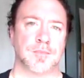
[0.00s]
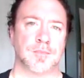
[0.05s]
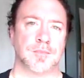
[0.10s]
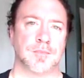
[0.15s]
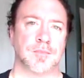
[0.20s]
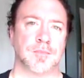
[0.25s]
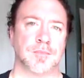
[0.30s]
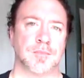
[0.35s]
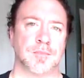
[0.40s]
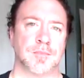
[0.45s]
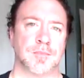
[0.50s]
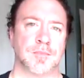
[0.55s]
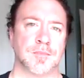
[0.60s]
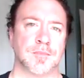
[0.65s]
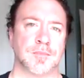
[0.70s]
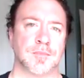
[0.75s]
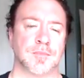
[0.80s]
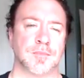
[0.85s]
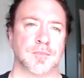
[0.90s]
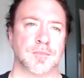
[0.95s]

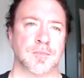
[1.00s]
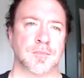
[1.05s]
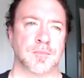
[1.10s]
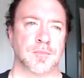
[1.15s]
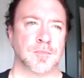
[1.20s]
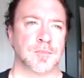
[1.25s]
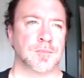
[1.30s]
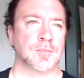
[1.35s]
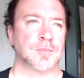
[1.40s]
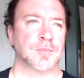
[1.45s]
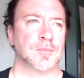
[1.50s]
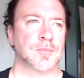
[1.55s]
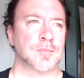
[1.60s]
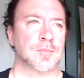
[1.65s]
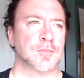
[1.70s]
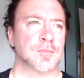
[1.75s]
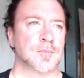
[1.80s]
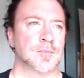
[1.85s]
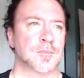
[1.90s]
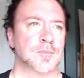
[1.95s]

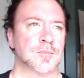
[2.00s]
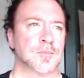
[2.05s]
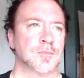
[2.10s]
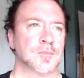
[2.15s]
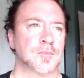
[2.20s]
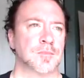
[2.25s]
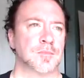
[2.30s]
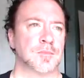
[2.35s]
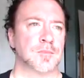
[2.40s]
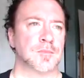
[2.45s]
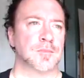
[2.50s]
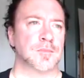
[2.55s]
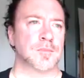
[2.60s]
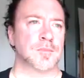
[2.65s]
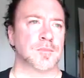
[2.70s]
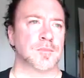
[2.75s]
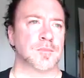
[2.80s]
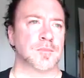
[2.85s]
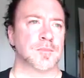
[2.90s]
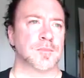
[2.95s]

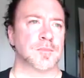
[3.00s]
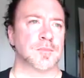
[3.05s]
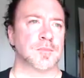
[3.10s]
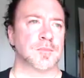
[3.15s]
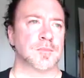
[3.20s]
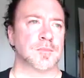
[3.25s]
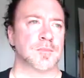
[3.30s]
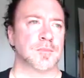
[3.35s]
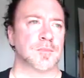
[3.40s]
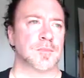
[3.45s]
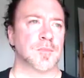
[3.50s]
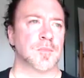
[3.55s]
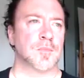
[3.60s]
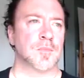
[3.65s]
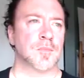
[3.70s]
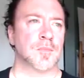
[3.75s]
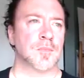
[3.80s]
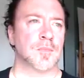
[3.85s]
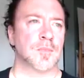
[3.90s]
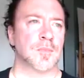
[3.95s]

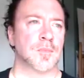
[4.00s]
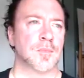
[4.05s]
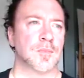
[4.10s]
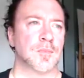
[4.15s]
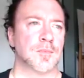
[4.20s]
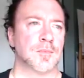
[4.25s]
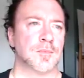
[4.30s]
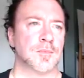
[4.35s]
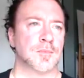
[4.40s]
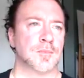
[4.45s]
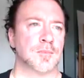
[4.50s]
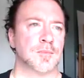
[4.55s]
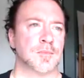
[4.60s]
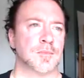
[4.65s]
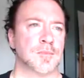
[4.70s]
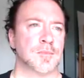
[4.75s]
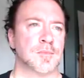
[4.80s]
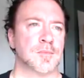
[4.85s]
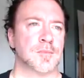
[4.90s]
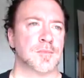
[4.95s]

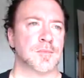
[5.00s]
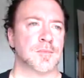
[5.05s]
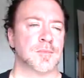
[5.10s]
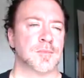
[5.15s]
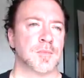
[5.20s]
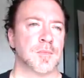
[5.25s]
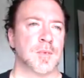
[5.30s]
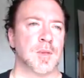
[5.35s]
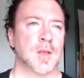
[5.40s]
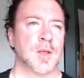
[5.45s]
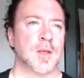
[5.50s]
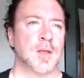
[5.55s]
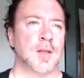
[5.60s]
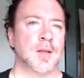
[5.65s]
[no speech]